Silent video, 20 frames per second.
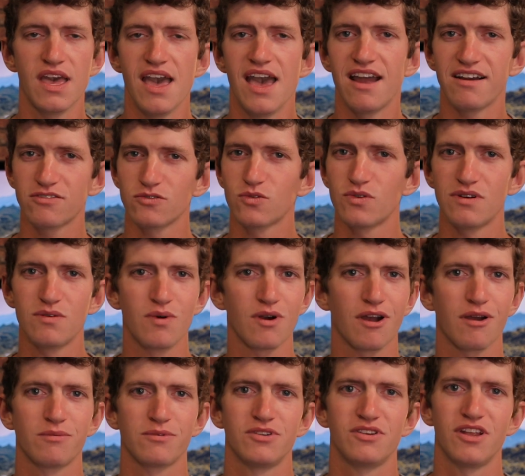Hey everyone,
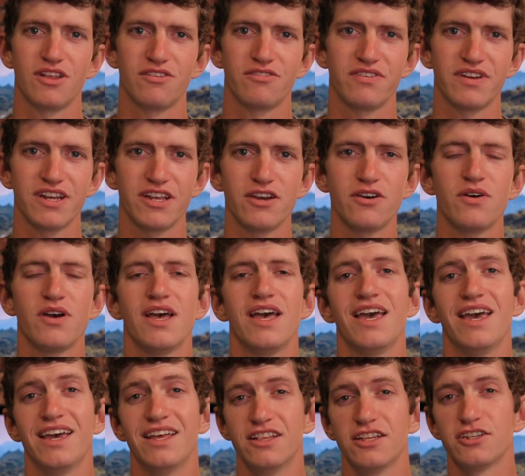welcome to another video.
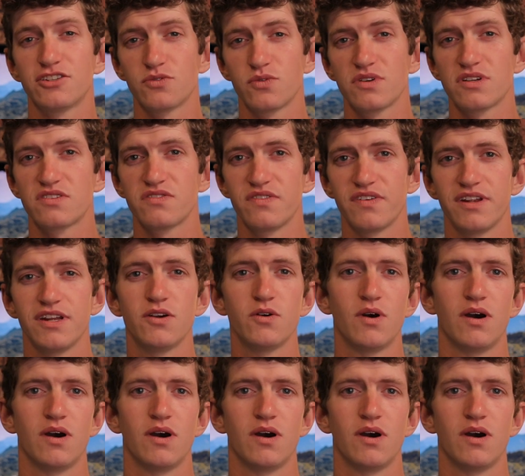In this week's video,